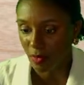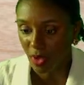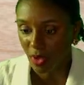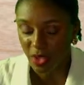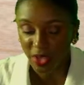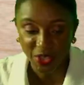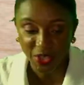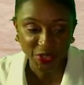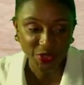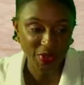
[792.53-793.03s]

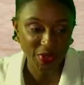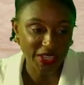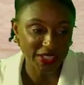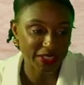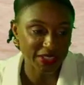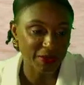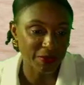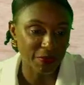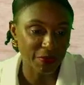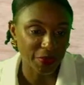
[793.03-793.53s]
So I see
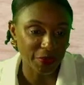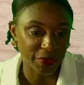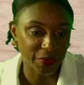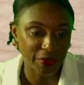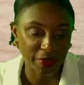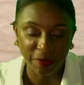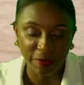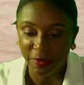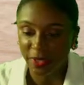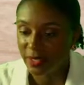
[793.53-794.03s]

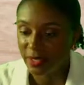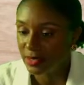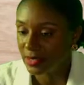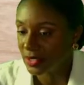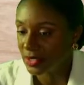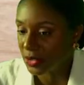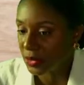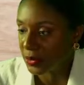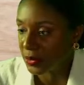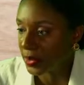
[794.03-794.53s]
Imperial Maiden is
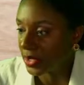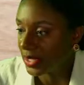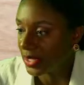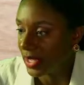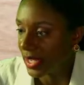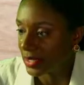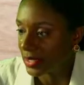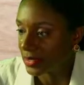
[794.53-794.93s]
already at the